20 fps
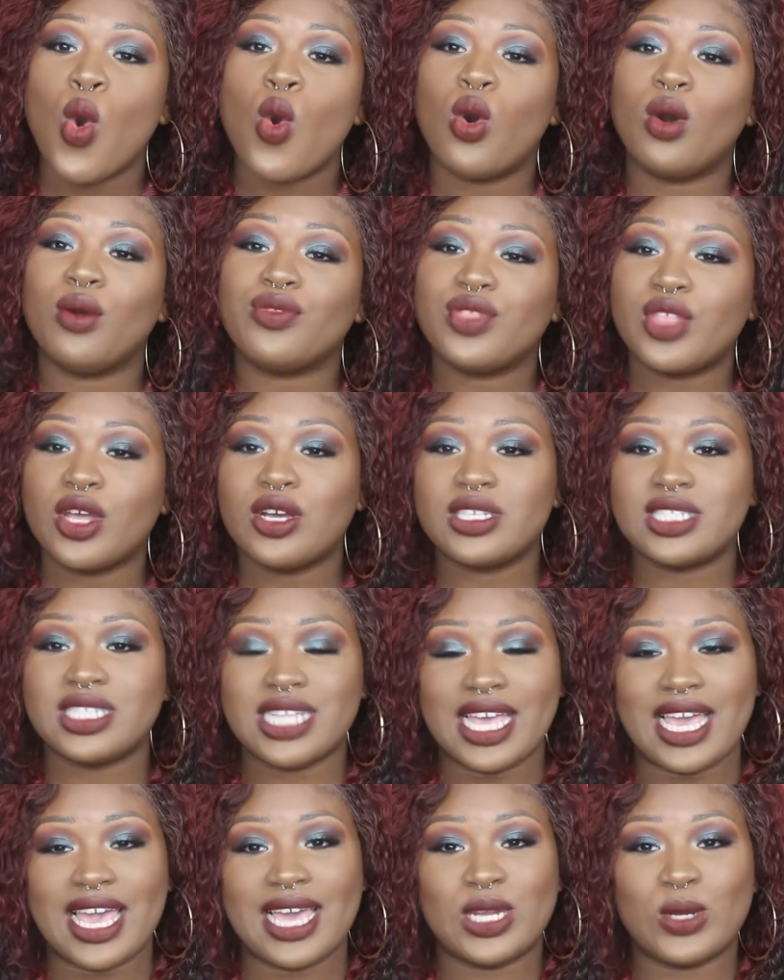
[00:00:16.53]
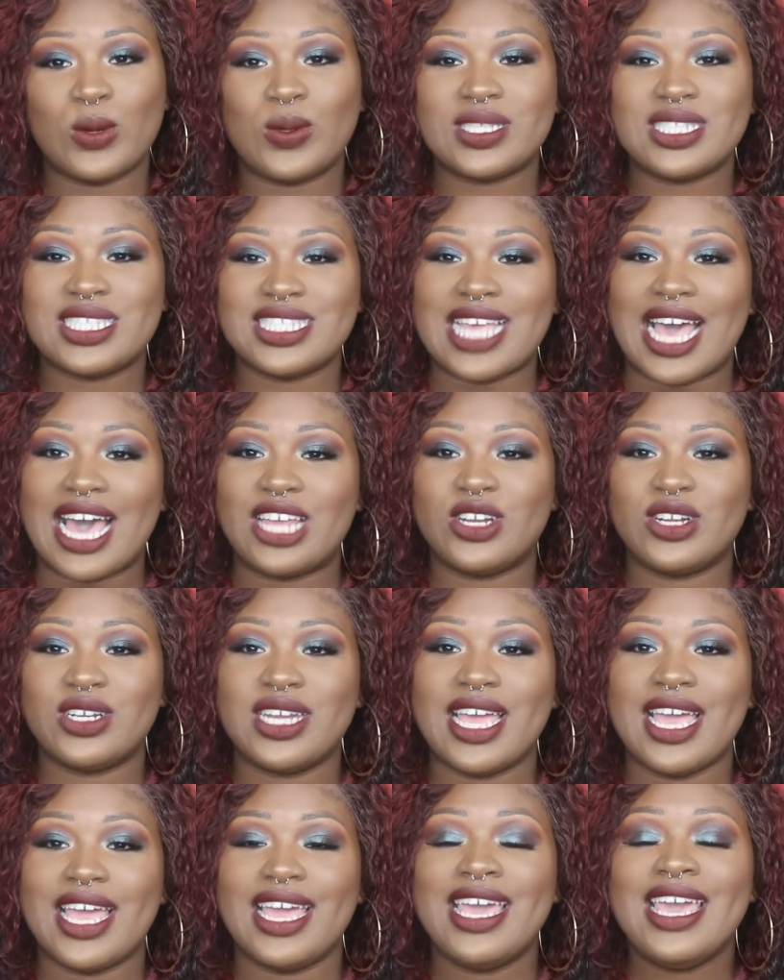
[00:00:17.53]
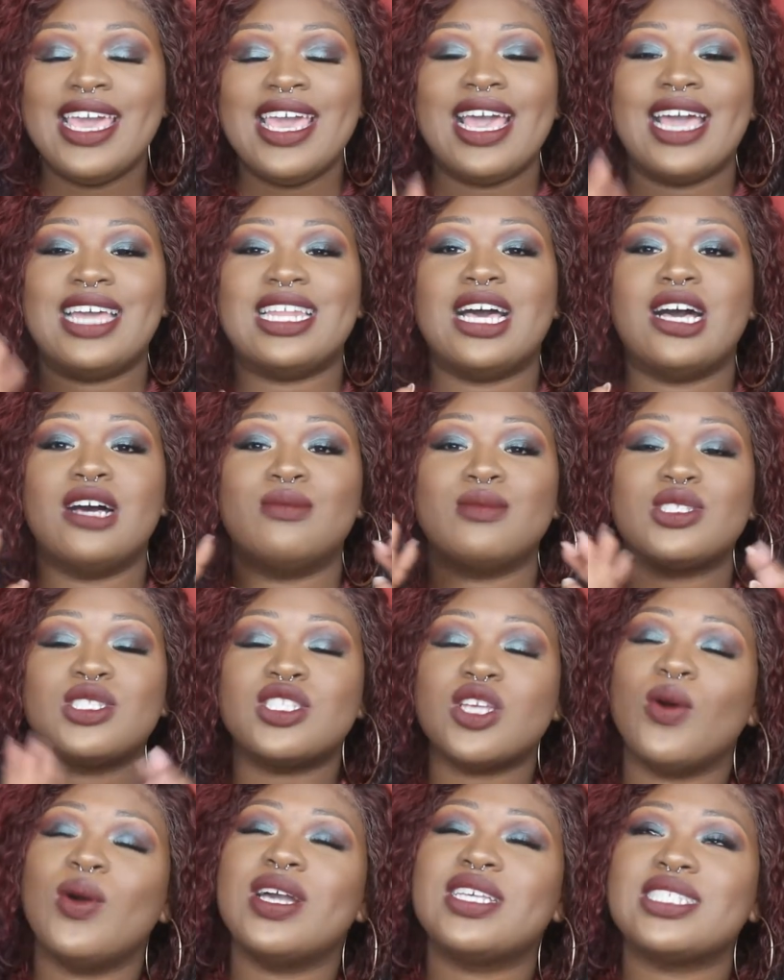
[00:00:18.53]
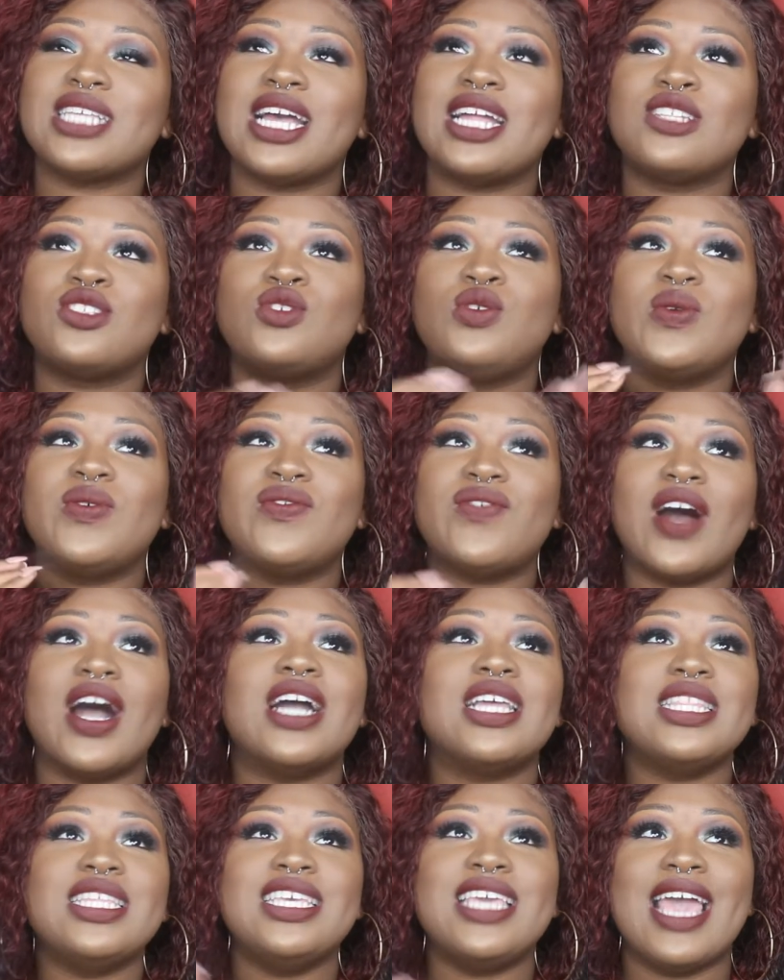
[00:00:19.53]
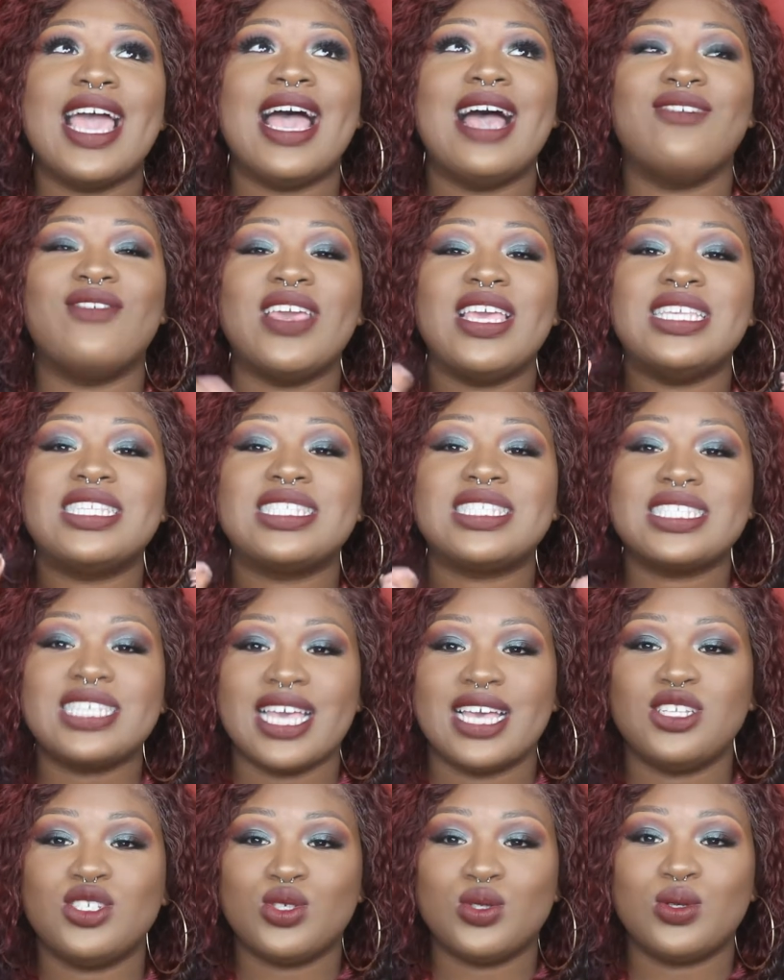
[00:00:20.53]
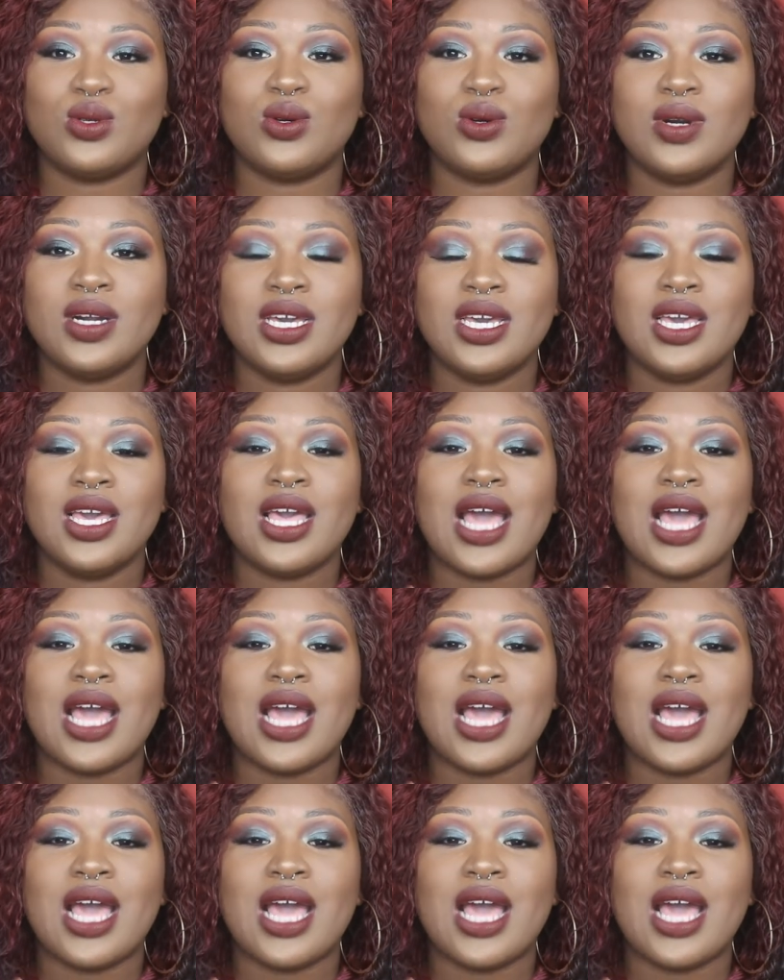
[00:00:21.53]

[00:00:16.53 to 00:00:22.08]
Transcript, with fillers: on Thursday, and on Saturday, and I'm so excited to finally have a schedule.